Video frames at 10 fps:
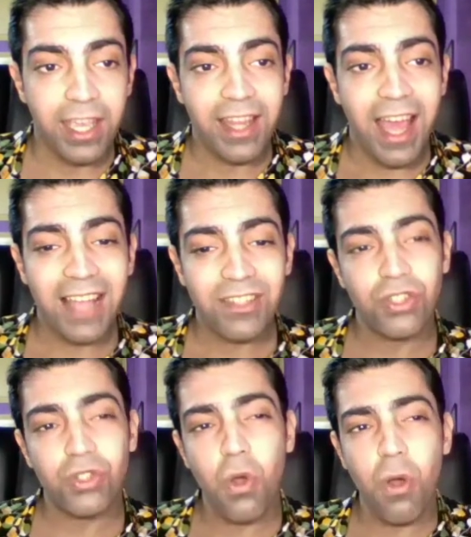It
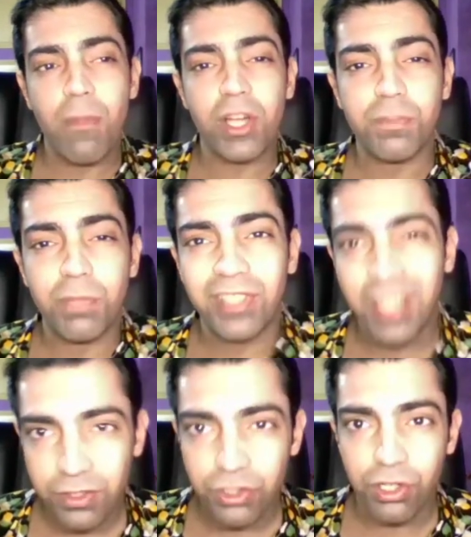has so much
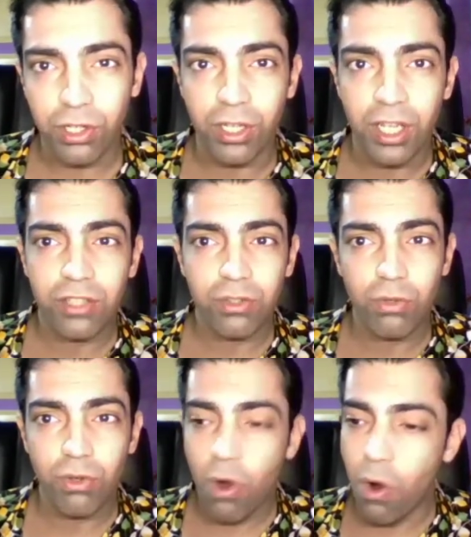potential
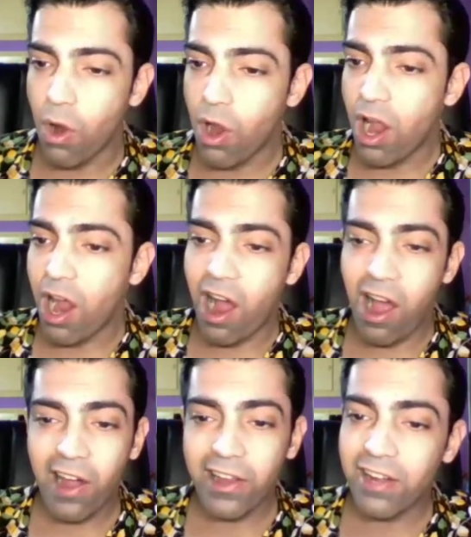to go
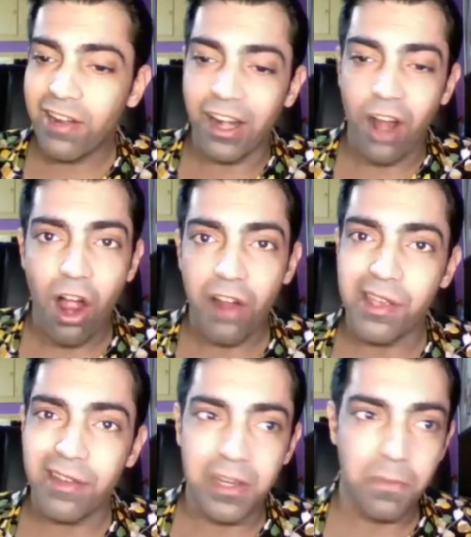higher and
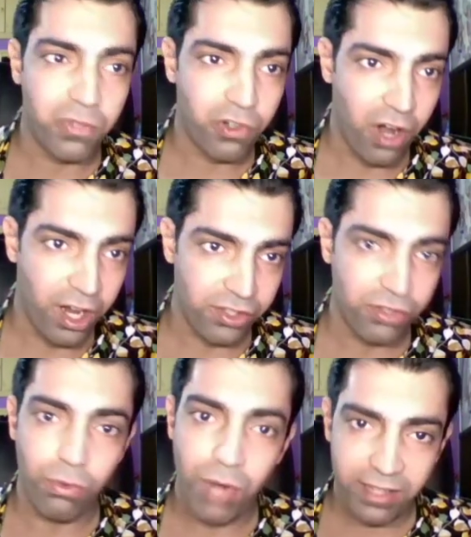higher in price.